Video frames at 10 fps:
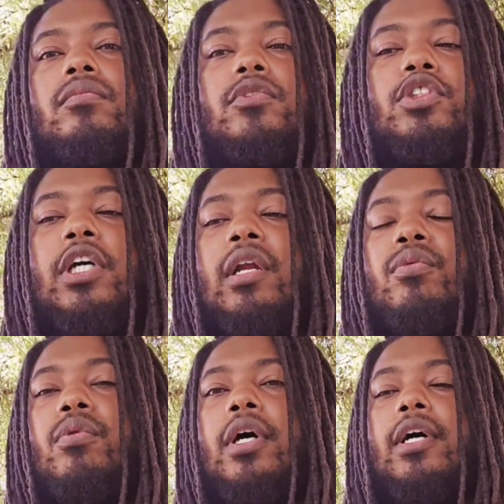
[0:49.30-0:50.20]

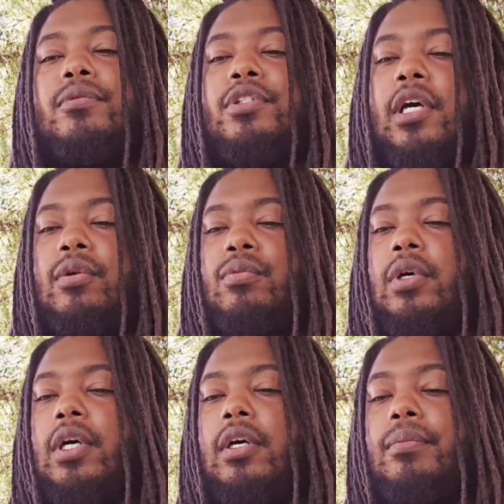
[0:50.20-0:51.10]
Shalawam,
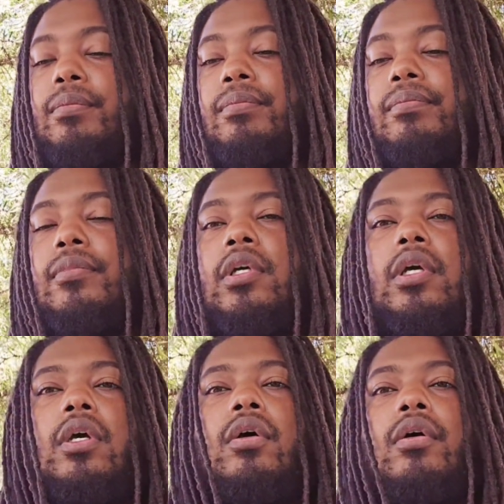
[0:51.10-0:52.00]
Shalawam.
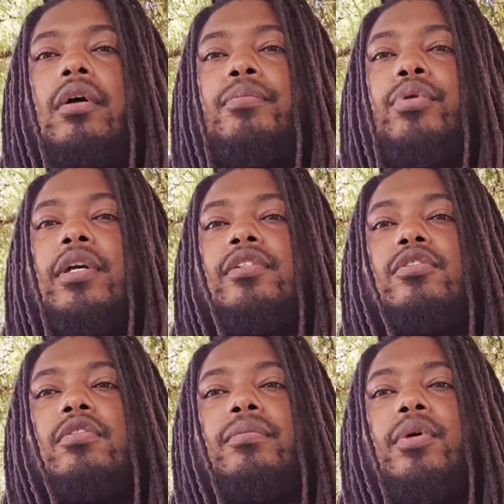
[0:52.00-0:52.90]
All praise
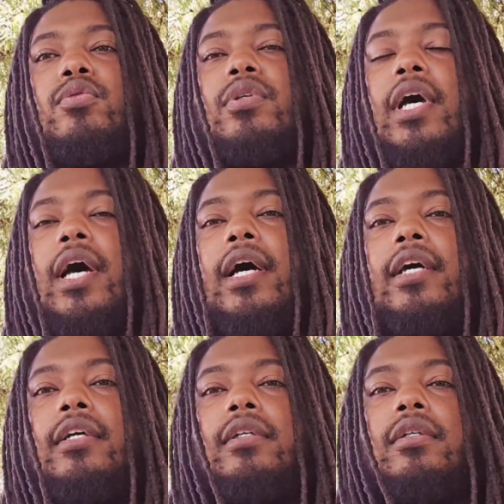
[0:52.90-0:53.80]
to the Most High.
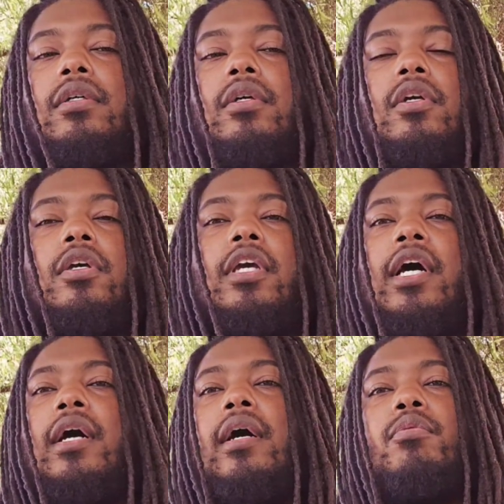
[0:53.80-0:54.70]

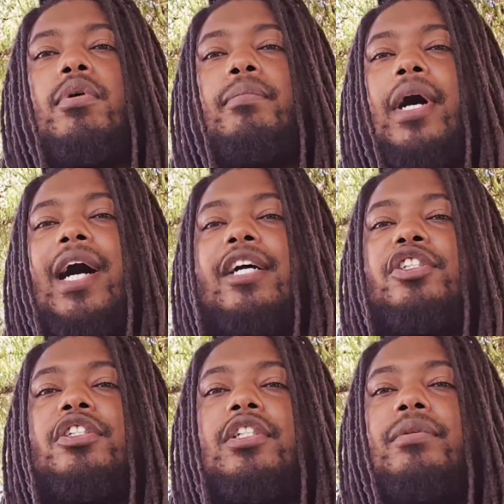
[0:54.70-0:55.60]
Yahweh
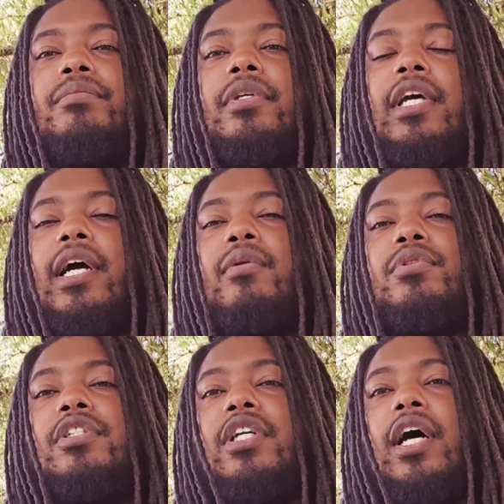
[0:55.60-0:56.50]
Bahashim, Yahweh
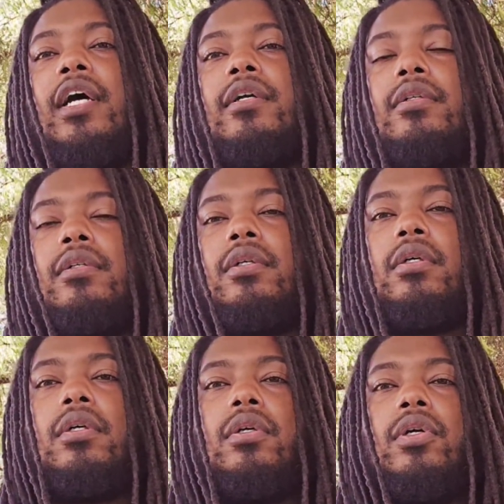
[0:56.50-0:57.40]
Shah.
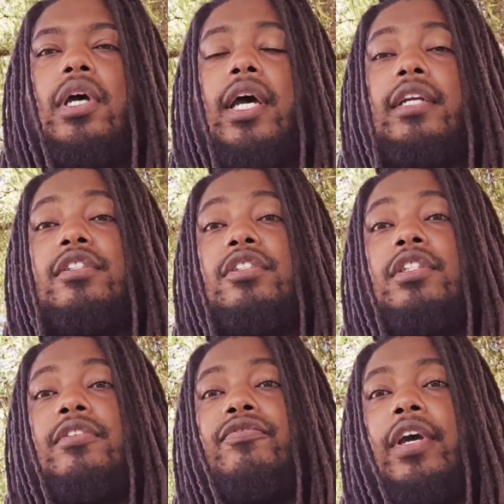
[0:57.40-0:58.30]
This is
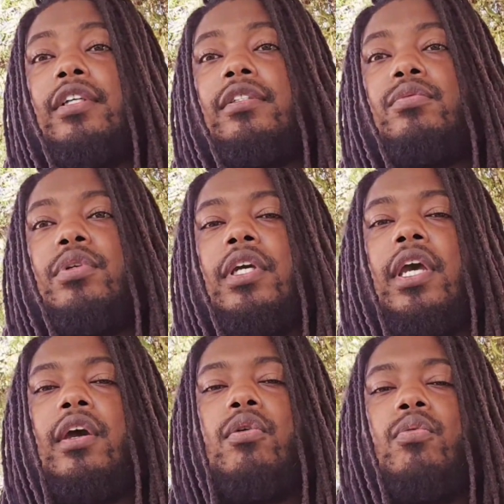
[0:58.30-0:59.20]
Chief Faithful with
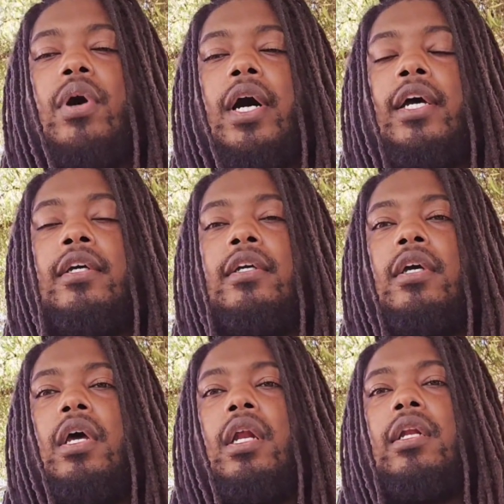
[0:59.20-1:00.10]
K.O.Y.
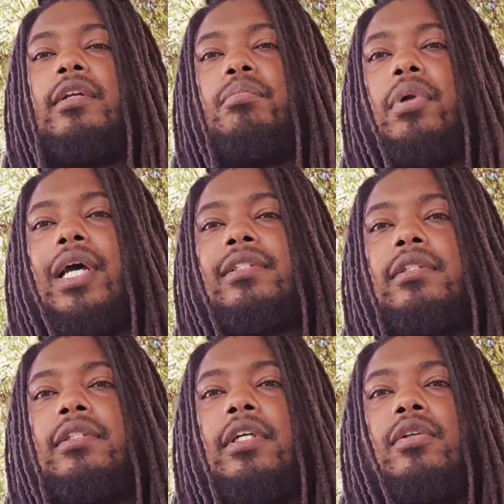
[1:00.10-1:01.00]
And Blacks,
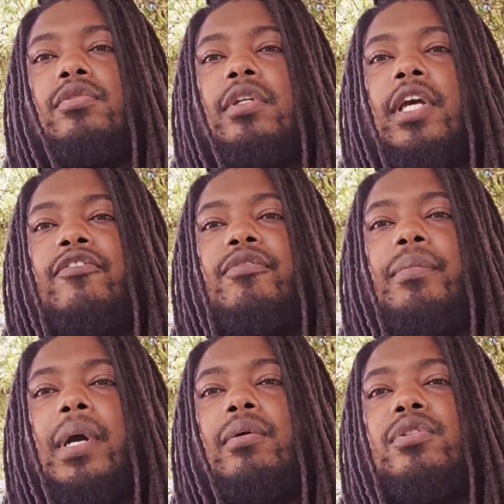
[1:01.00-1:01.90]
Latinos, and Native
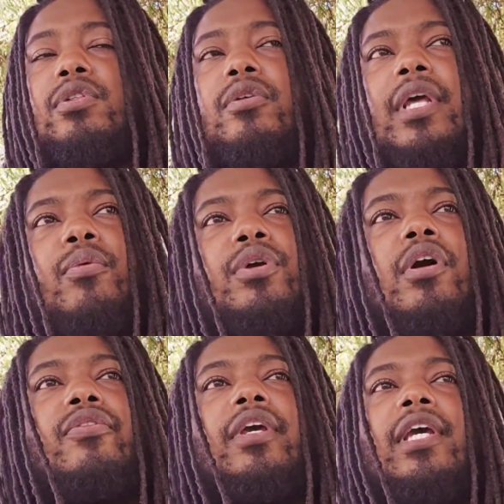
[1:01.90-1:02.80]
Americans know that we
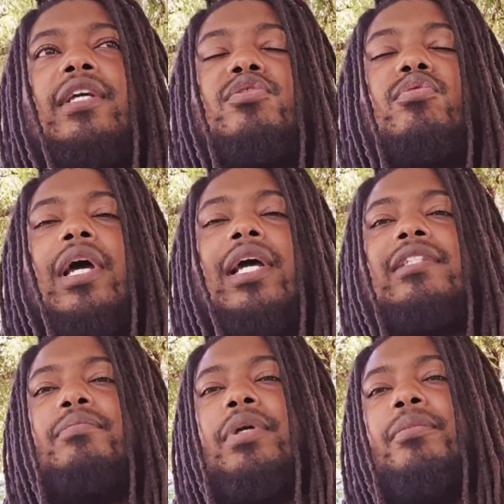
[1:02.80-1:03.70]
are the Israelites,
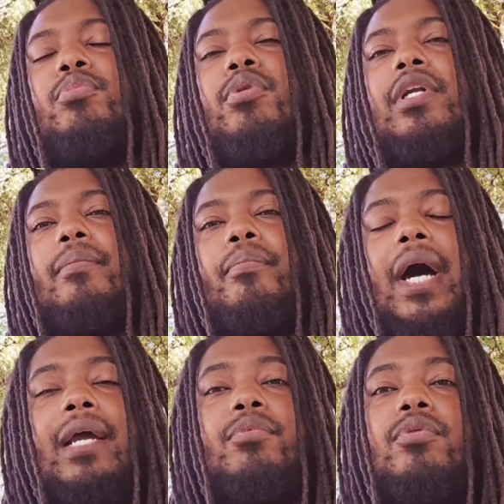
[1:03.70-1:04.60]
the people in
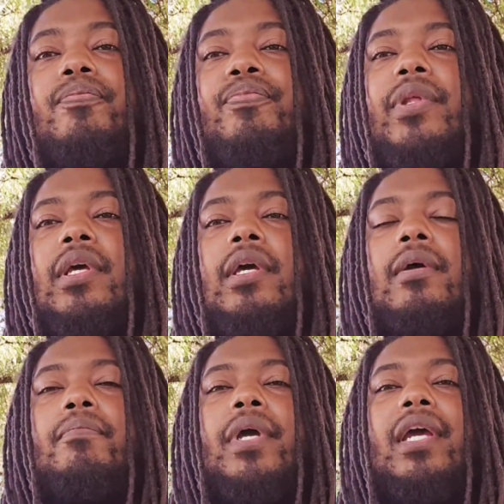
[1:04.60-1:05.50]
Bible.
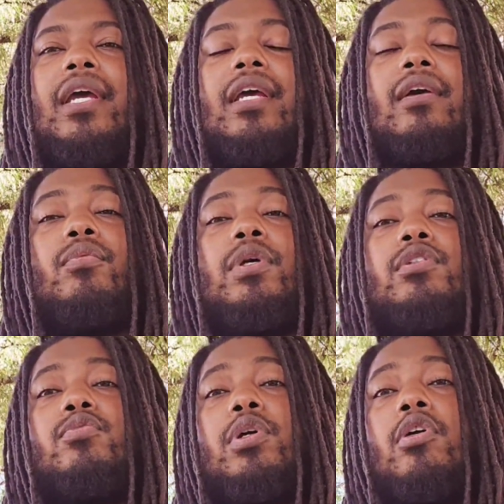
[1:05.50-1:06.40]
Man,
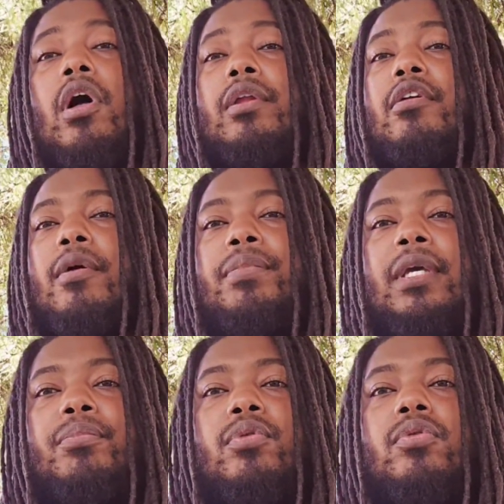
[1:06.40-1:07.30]
we calling our
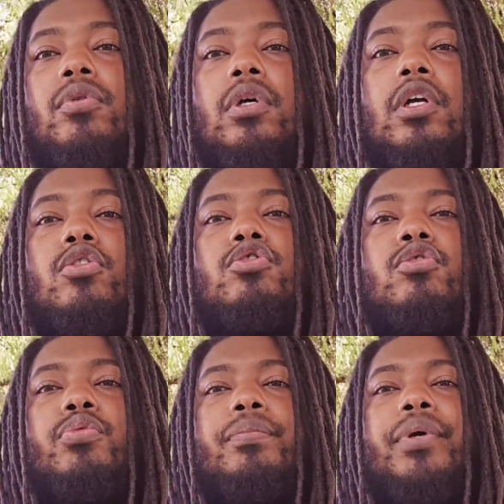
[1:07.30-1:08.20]
people to
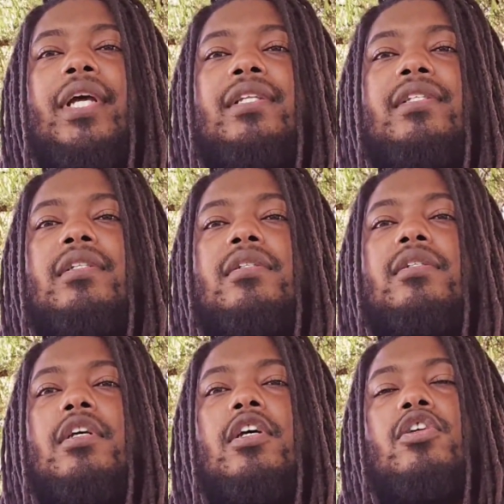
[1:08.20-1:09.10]
repentance
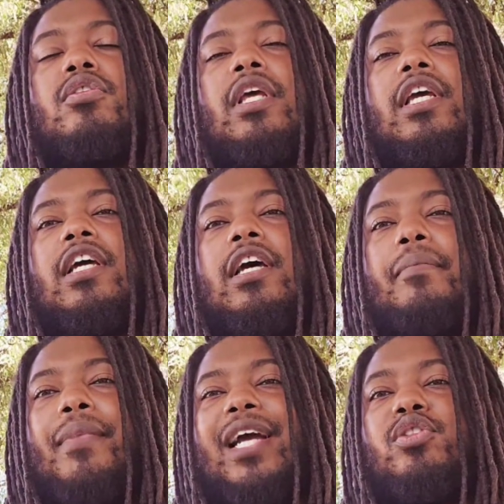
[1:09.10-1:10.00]
so they can come
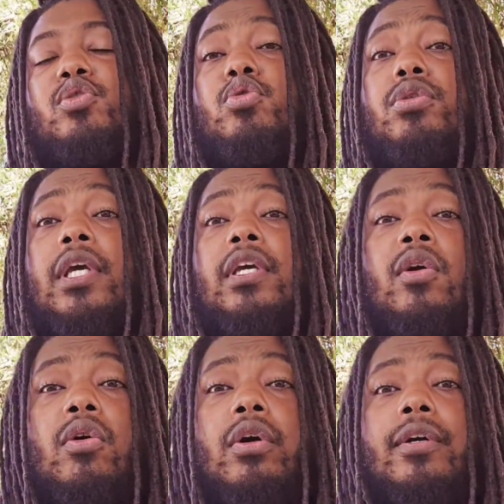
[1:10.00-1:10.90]
back to who they
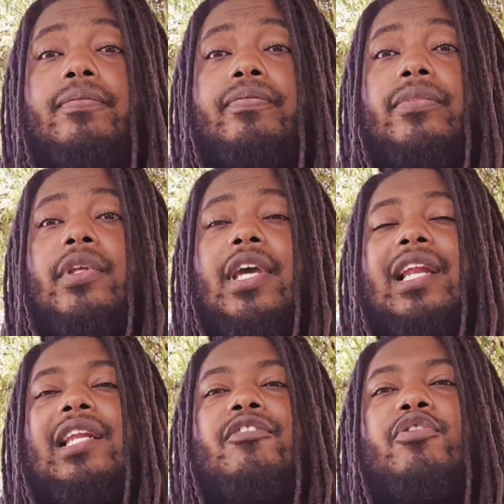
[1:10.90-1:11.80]
are and
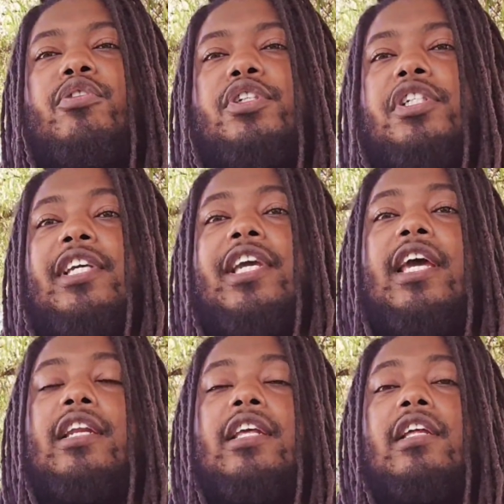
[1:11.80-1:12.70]
leave
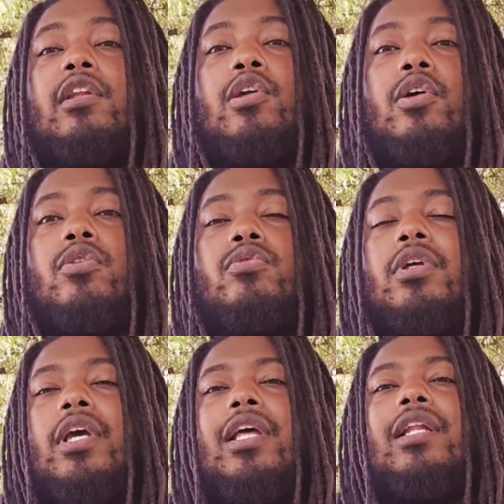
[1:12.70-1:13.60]
Christianity alone,
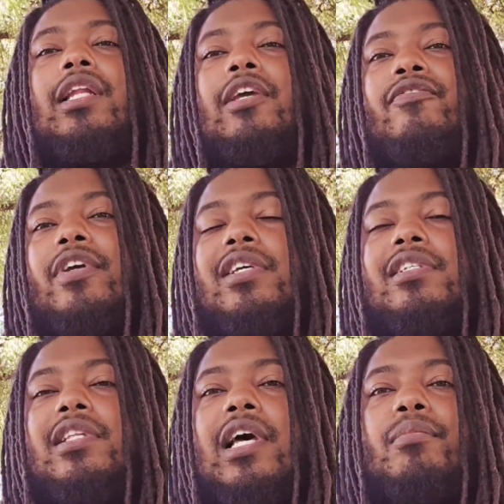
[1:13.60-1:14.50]
leave
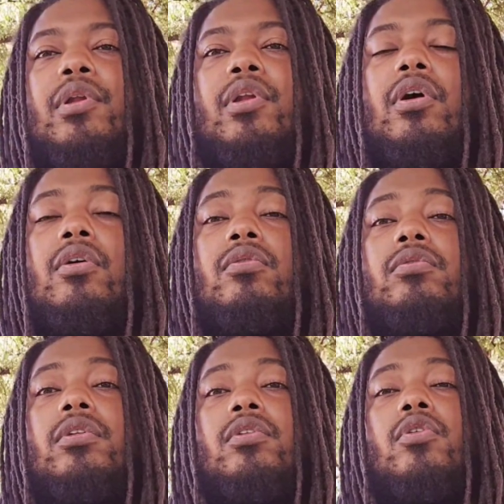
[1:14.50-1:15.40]
Islam alone.
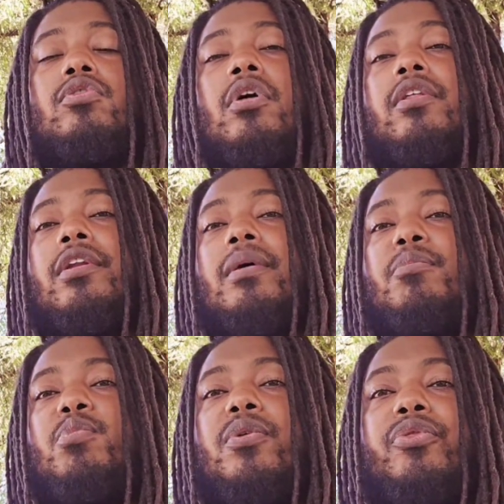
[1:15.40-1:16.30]
Those are the number
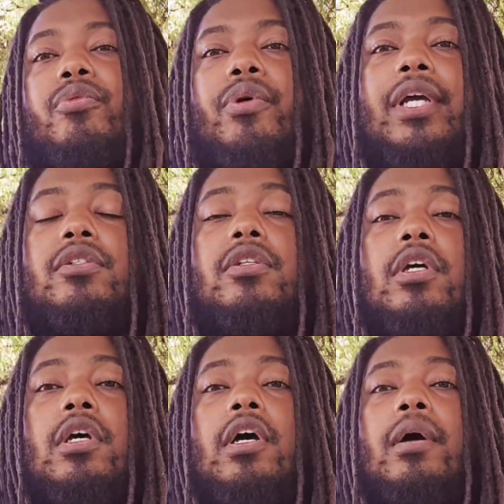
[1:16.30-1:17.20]
one threats
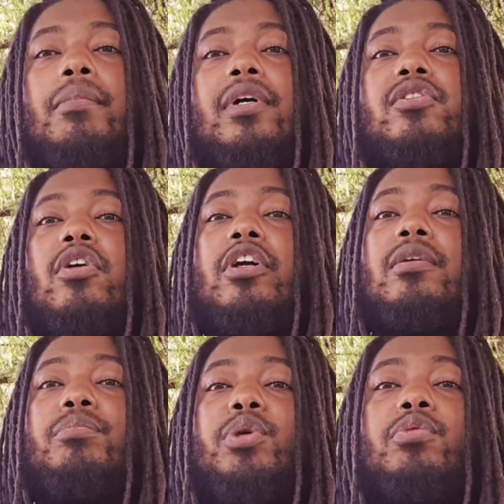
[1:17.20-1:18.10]
amongst our
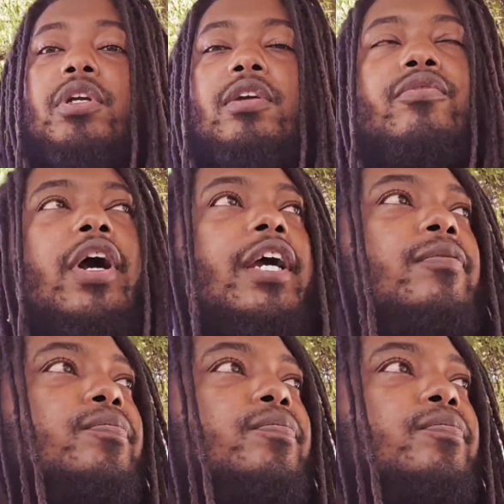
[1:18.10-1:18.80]
community, right?